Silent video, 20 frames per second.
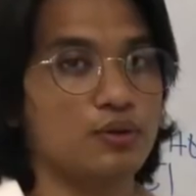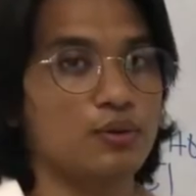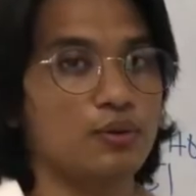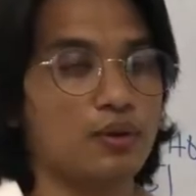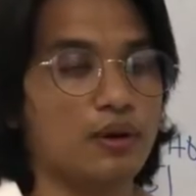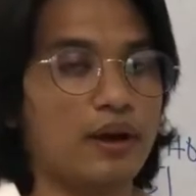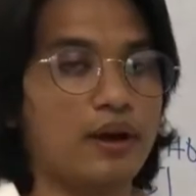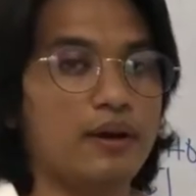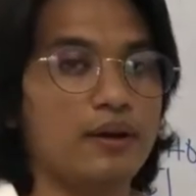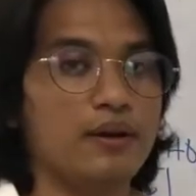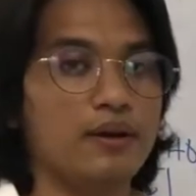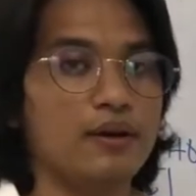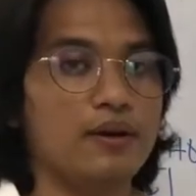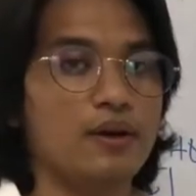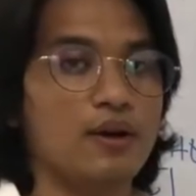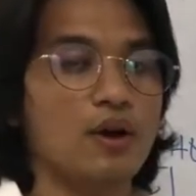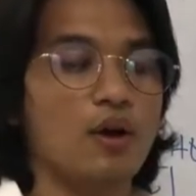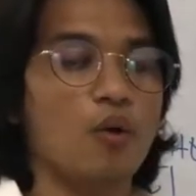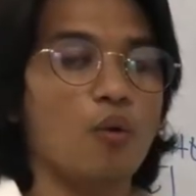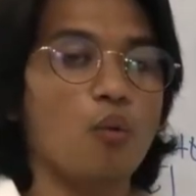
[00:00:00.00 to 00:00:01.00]
Okay,
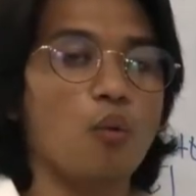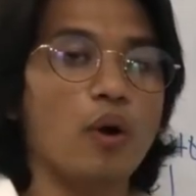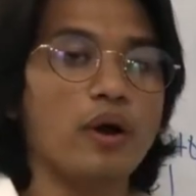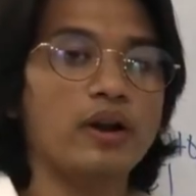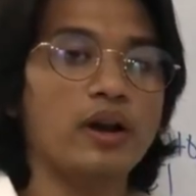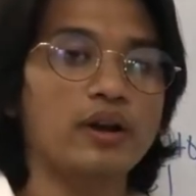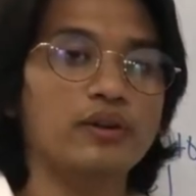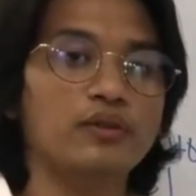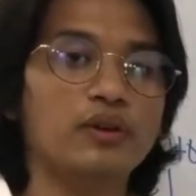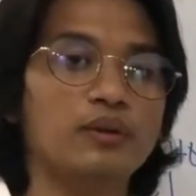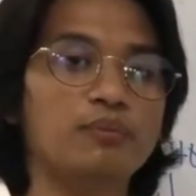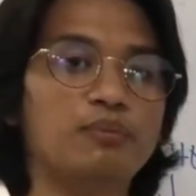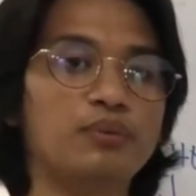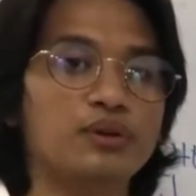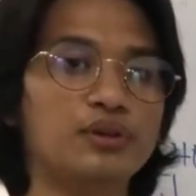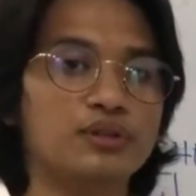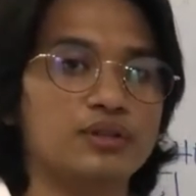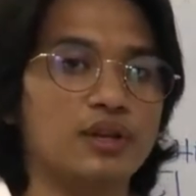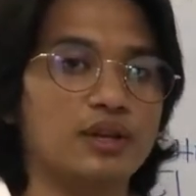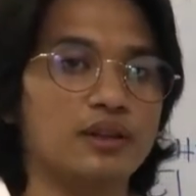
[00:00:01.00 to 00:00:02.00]

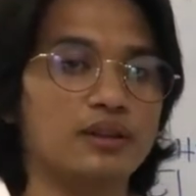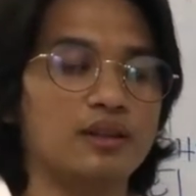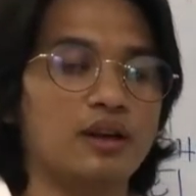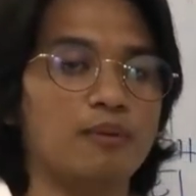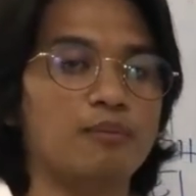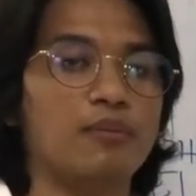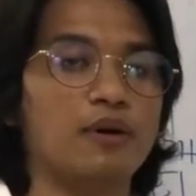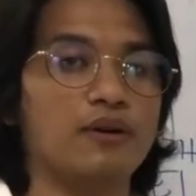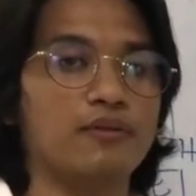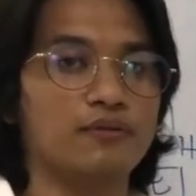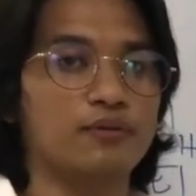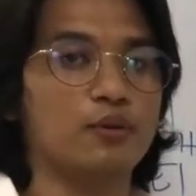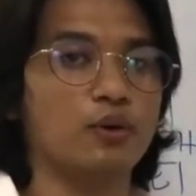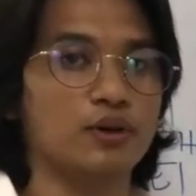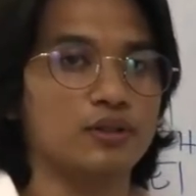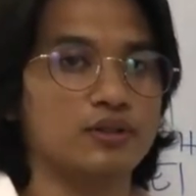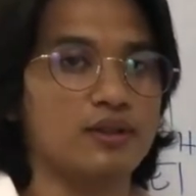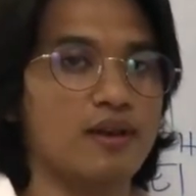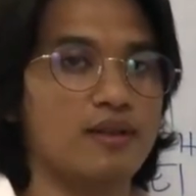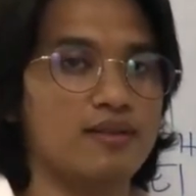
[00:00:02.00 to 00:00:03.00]
100% above
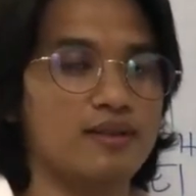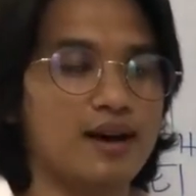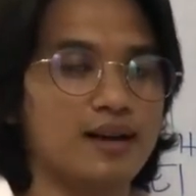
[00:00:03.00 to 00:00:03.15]
cost.